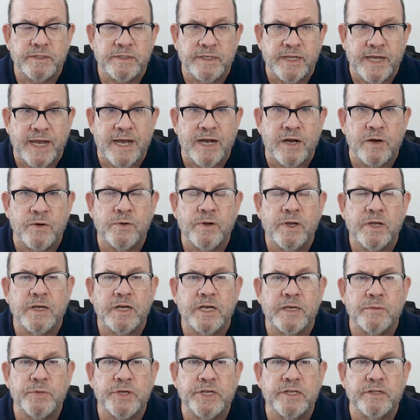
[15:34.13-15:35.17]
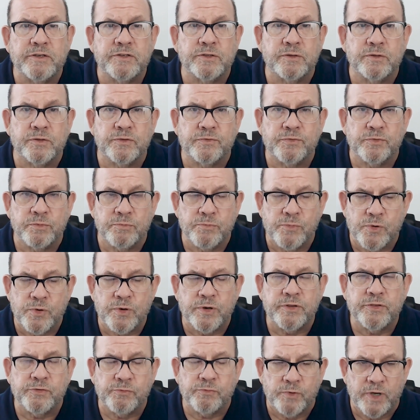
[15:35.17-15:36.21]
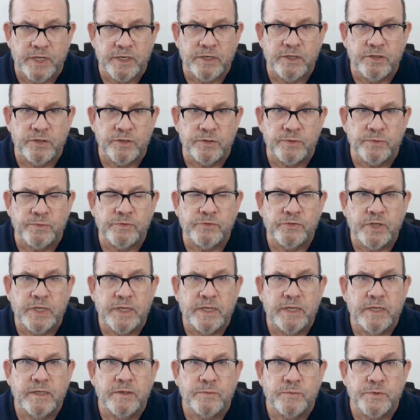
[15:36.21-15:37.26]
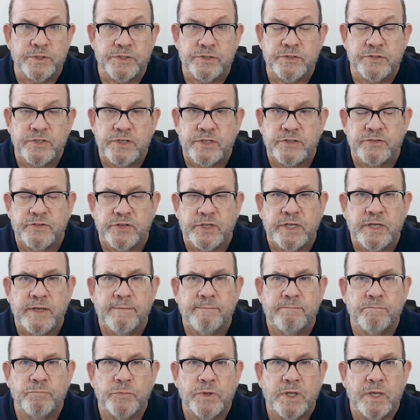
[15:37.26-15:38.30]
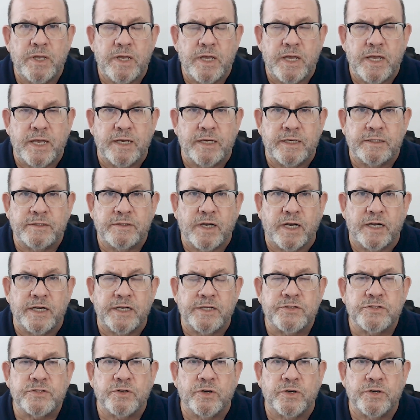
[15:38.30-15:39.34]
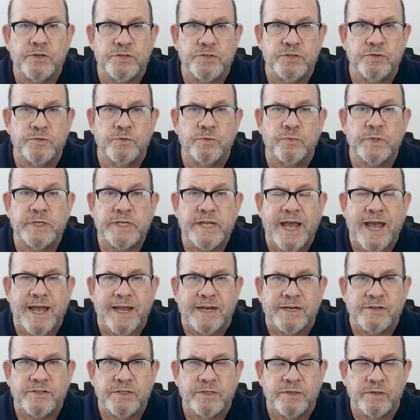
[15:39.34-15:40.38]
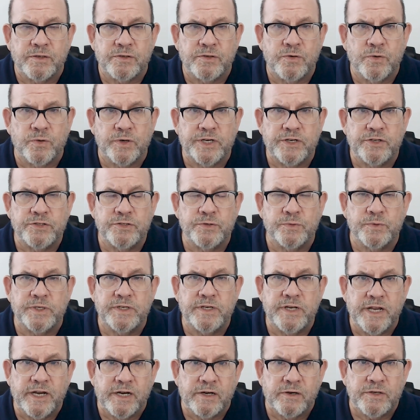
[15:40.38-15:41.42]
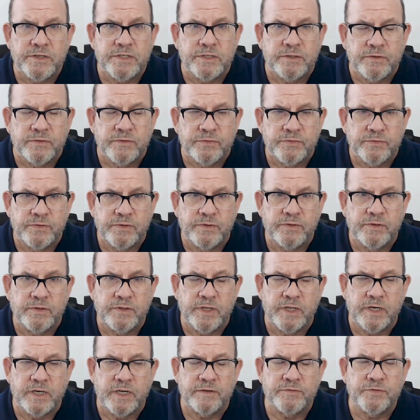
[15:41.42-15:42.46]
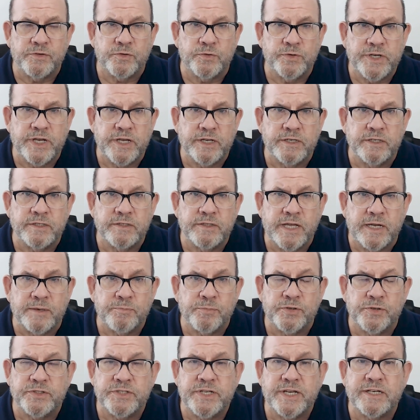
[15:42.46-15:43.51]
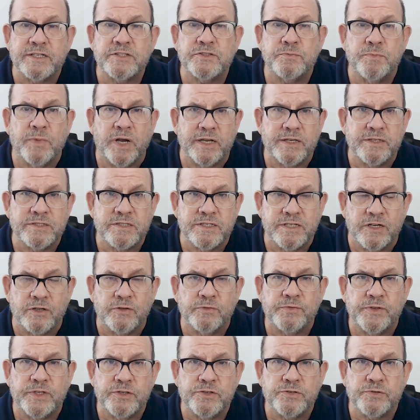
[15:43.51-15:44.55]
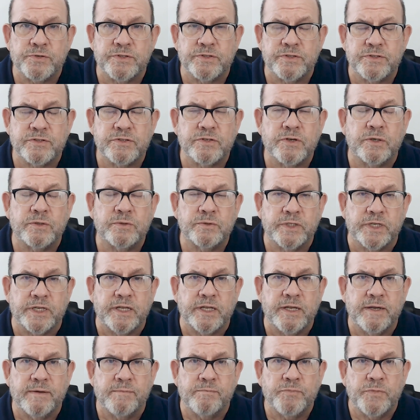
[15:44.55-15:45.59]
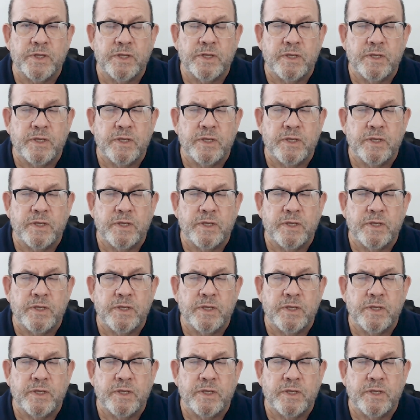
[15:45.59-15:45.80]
Now I begin to look for more threat cues, which is easy, and I start to react according to a narrative that I've created that protects my self-interests only.